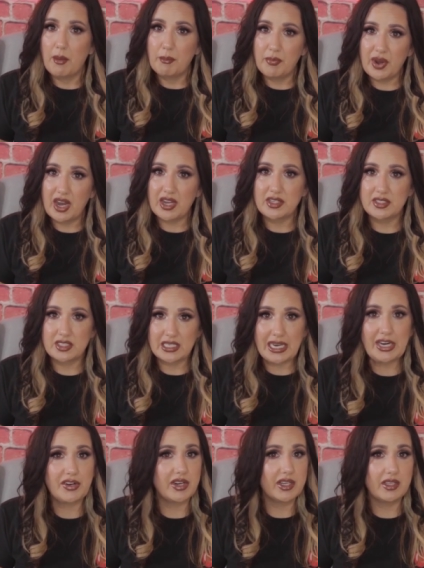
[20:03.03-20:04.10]
But
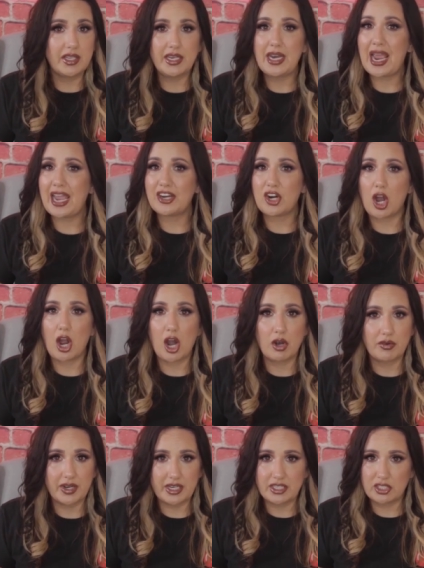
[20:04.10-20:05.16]
Terry Lynn had
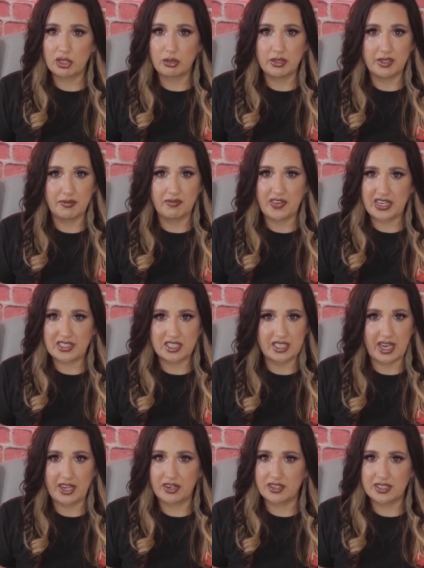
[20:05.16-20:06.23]
already told
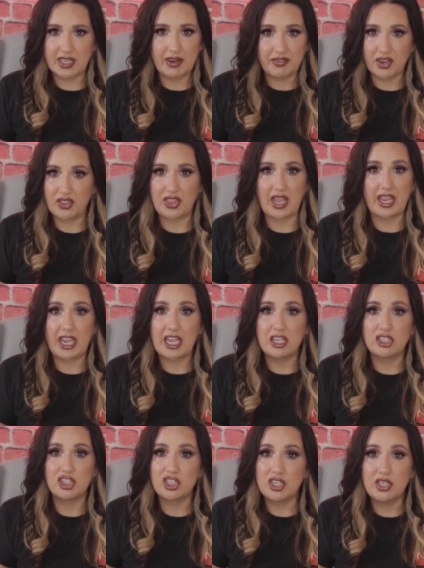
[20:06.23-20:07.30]
investigators everything,
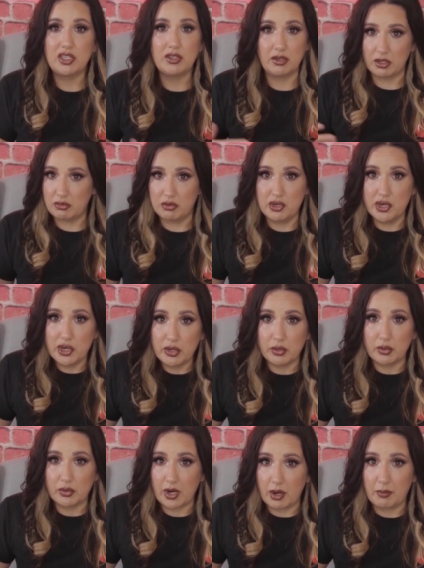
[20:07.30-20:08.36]
and she
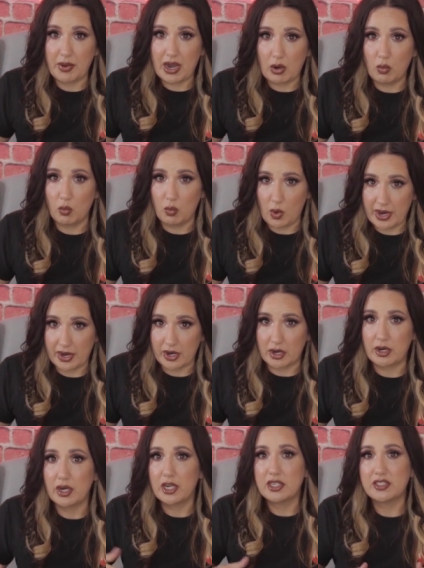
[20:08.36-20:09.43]
knew about
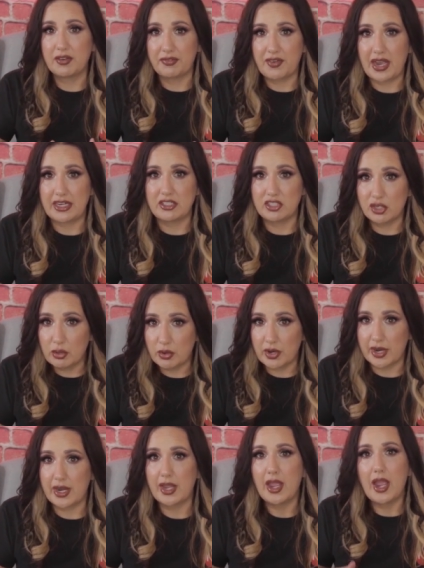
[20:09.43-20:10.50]
where to find
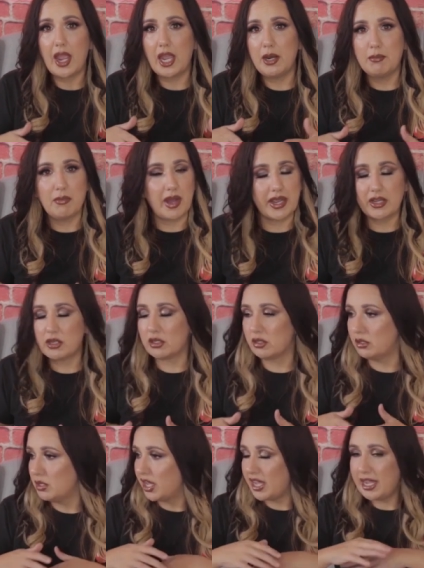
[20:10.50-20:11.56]
Tori. And
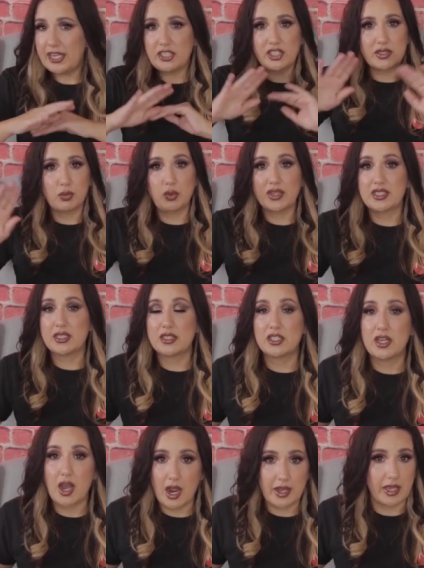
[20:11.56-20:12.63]
Michael, he just wasn't
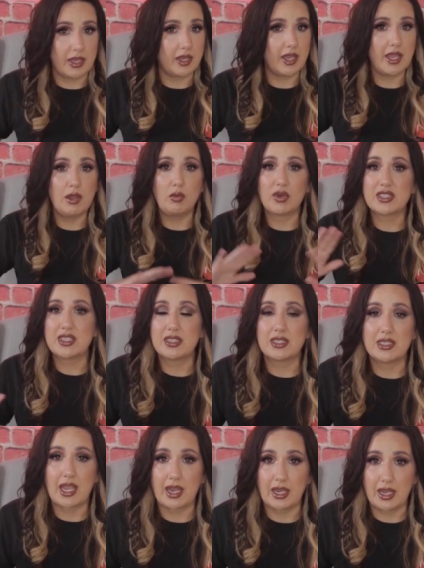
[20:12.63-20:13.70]
talking, he wasn't
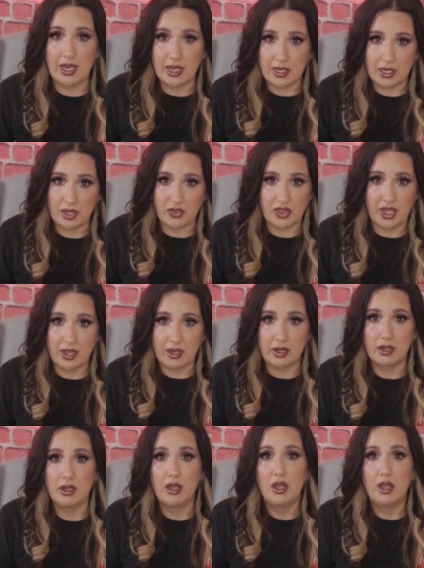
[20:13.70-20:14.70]
saying anything.